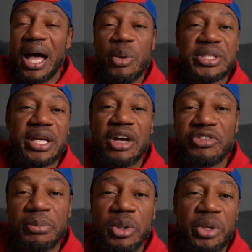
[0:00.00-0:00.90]
I wasn't
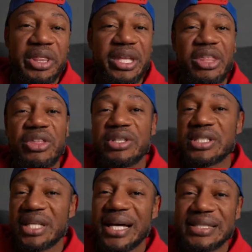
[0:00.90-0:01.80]
comfortable with either
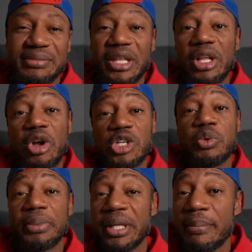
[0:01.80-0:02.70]
sizes. The large would
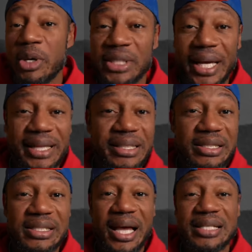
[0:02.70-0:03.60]
have been the most ideal
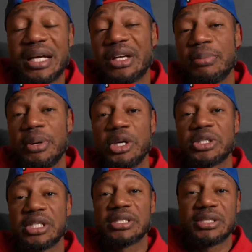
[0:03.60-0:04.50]
size I could have
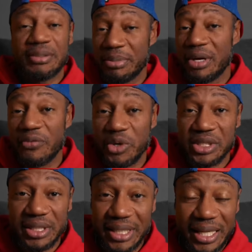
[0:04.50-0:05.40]
purchased, but
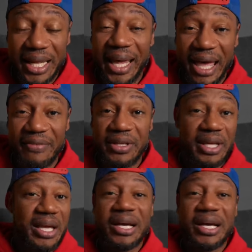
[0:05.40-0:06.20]
unfortunately they didn't have it.